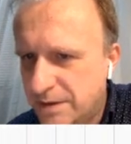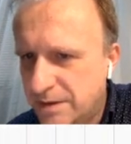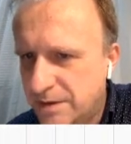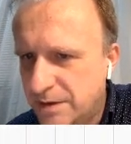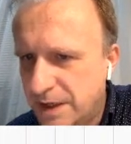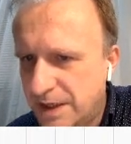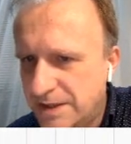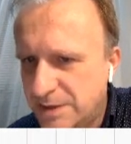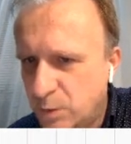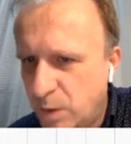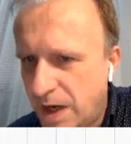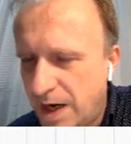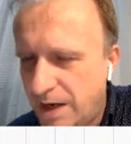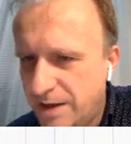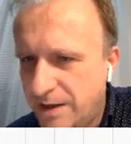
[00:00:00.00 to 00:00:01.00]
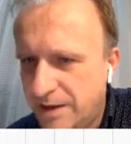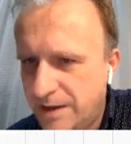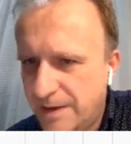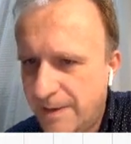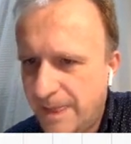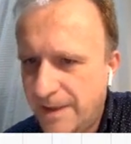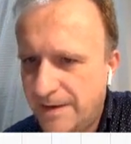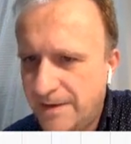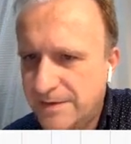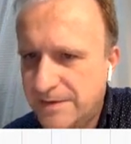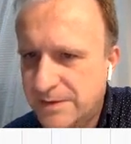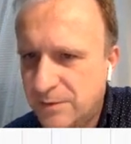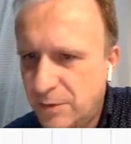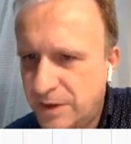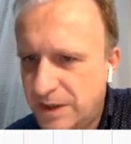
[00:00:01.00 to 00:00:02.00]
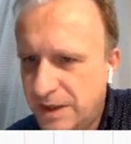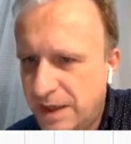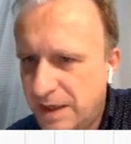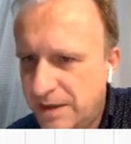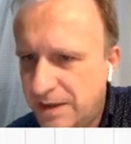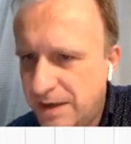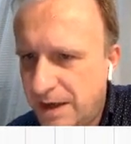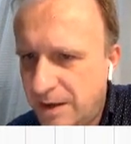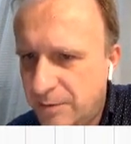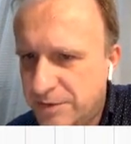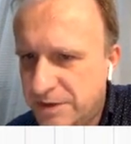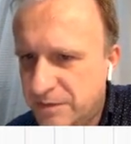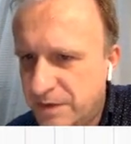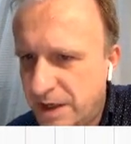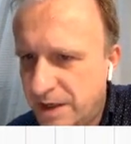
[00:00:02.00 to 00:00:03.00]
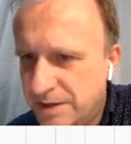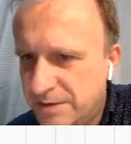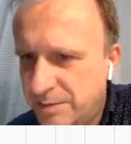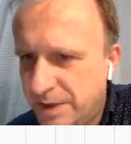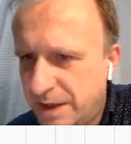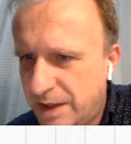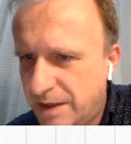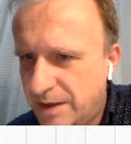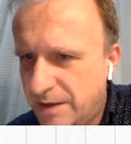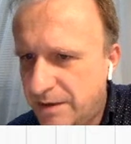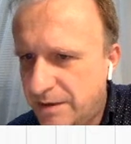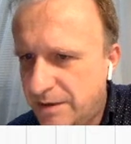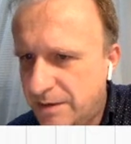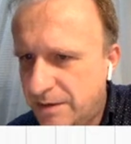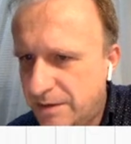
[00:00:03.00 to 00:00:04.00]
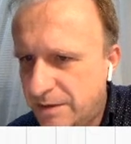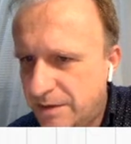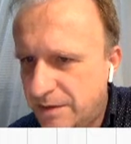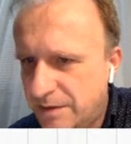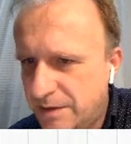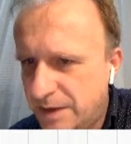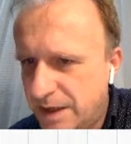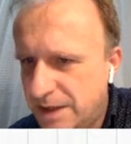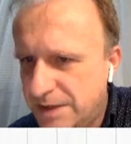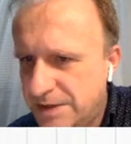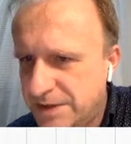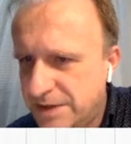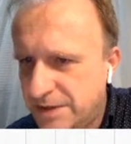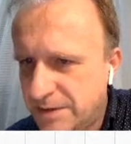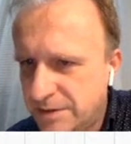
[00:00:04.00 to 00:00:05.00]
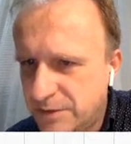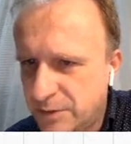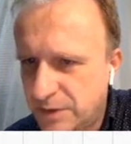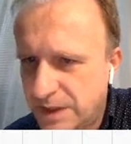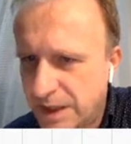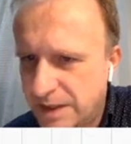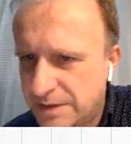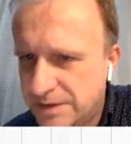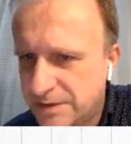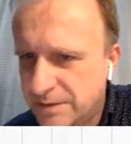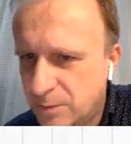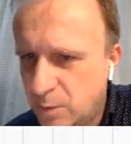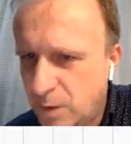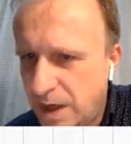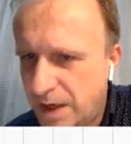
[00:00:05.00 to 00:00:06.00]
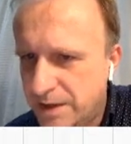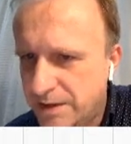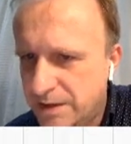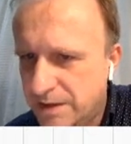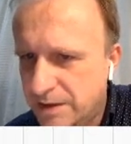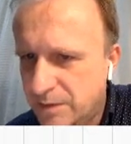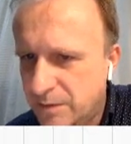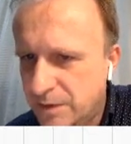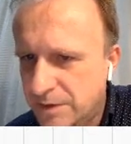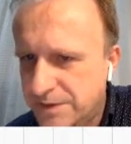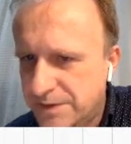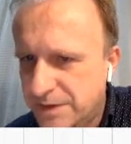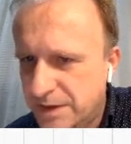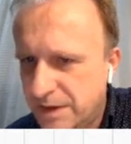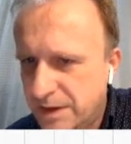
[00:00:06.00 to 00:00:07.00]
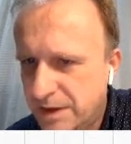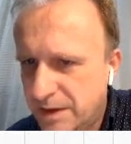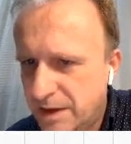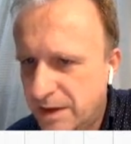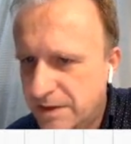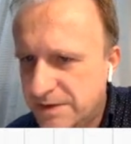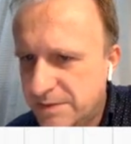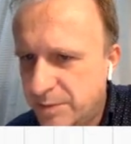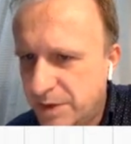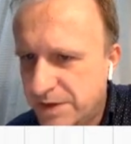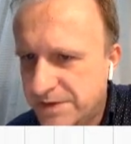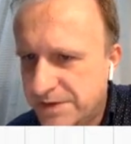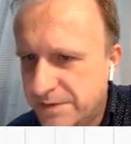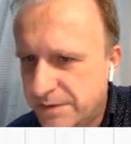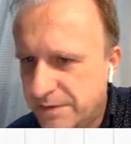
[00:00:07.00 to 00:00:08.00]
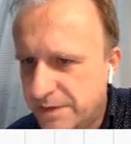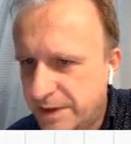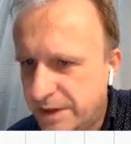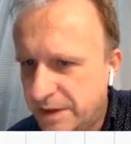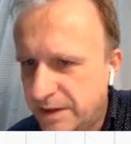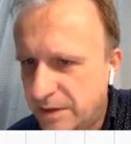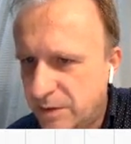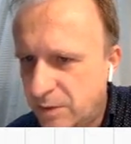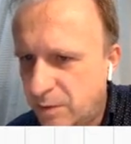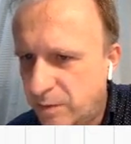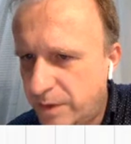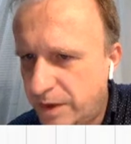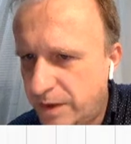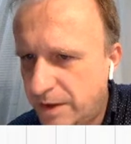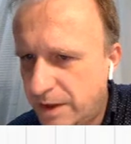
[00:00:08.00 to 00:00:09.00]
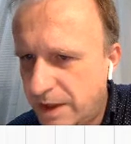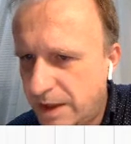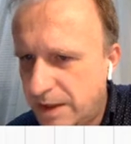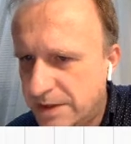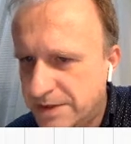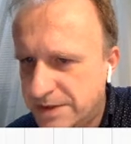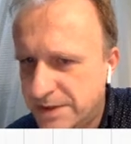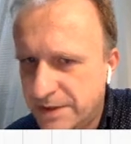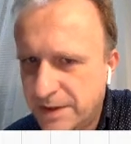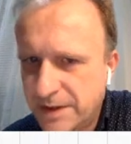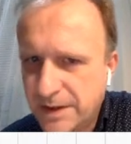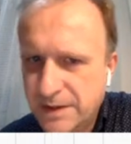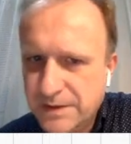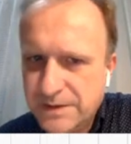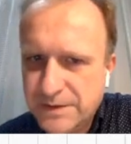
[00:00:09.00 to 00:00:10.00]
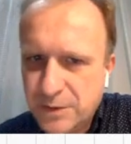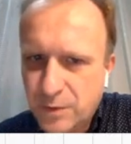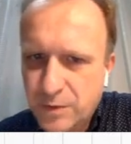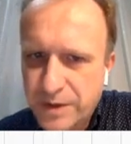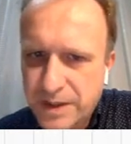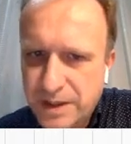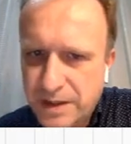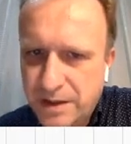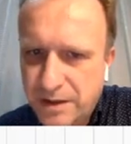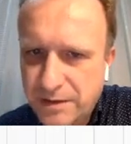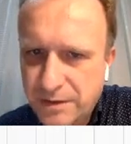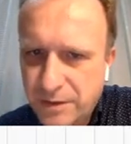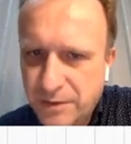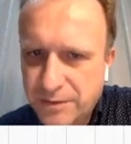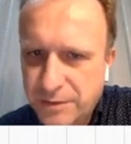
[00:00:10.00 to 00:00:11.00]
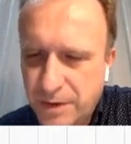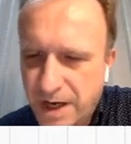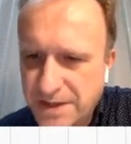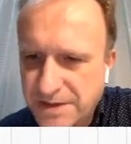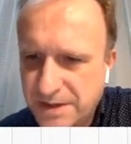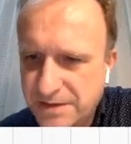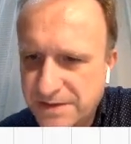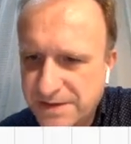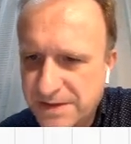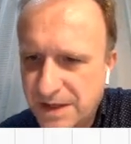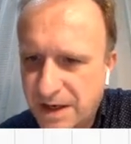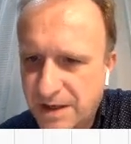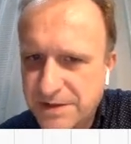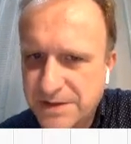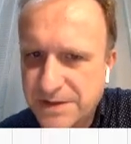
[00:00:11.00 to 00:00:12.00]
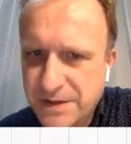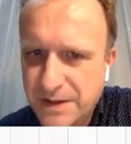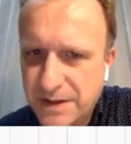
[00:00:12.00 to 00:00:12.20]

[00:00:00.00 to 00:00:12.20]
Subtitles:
8y, sorry, and now divide by 8 to get y equals x plus 3 over 8. So here on the right hand side,